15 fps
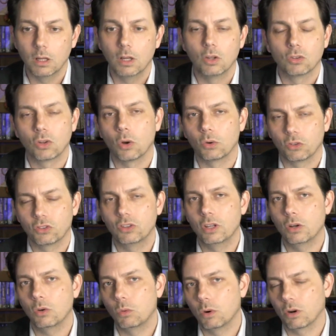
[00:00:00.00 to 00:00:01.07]
So it's
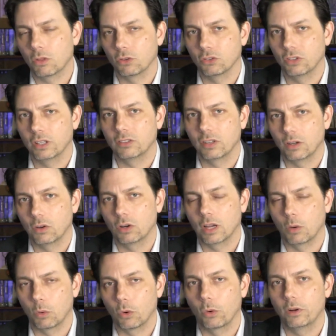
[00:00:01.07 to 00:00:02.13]
still one of those things that, okay,
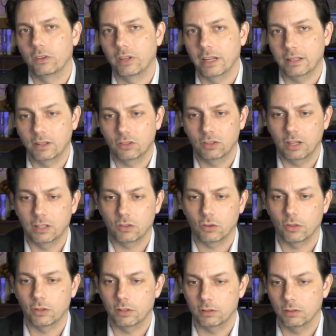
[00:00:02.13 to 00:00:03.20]
we're going to take this and enter
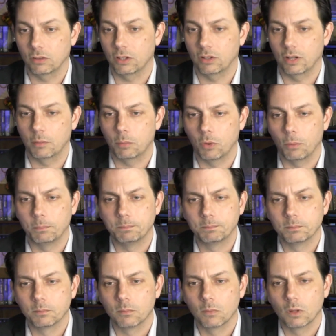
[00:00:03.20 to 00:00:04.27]
the temple.
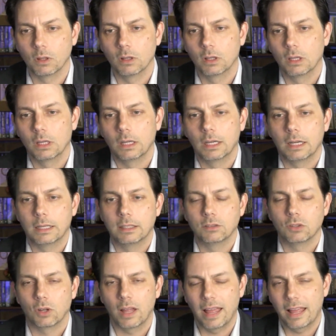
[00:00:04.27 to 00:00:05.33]

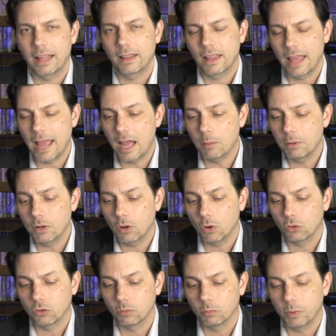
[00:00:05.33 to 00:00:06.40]
But
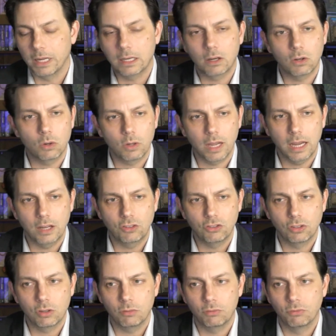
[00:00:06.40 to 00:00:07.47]
Abydos being a
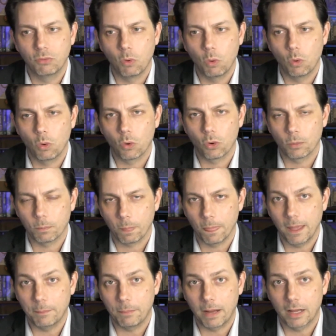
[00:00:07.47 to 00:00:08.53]
location for
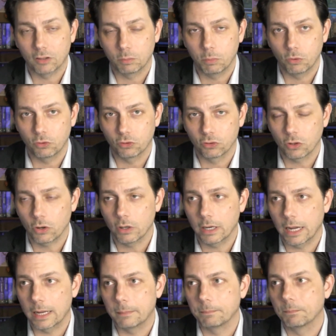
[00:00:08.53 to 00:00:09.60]
a possible
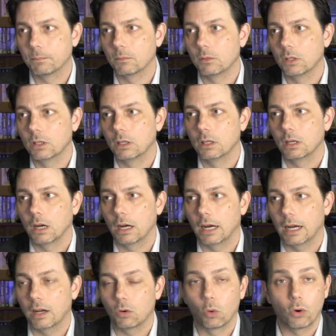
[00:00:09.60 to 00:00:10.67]
Stargate,
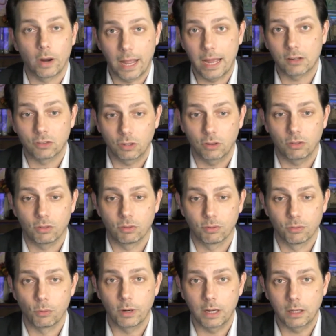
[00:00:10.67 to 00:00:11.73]
or actually
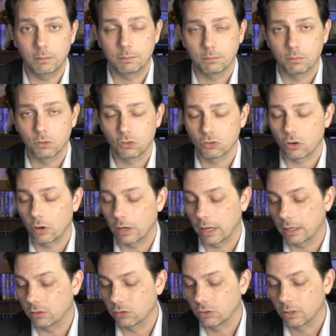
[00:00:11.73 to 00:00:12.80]
3
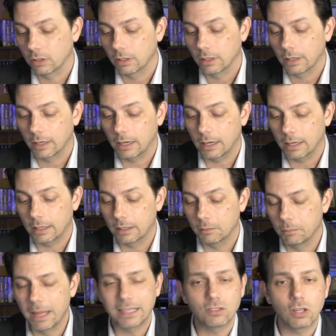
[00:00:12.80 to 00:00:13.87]
Stargates,
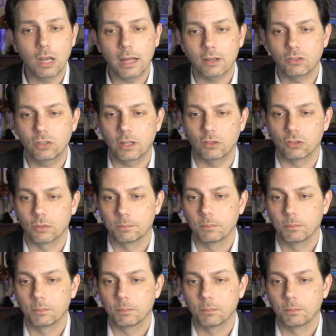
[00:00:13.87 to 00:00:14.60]
makes a lot of sense.